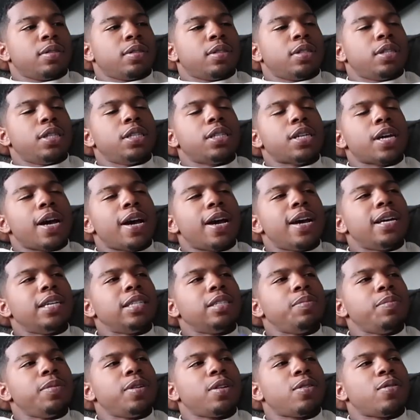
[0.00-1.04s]
If you don't want
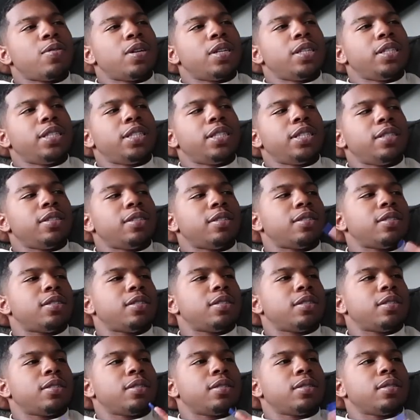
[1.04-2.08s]
to, no, no, no. If you
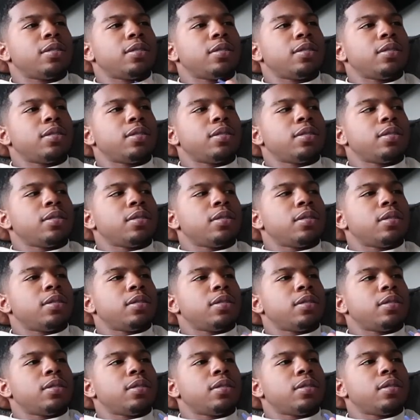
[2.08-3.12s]
don't want to answer these questions, you should
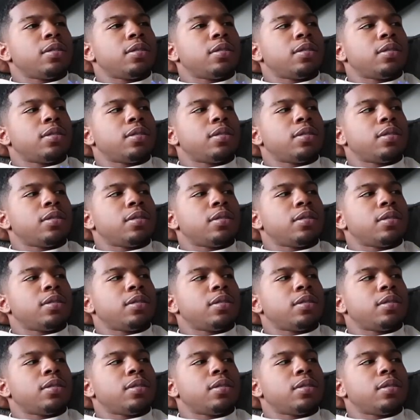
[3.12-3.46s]
take a shot.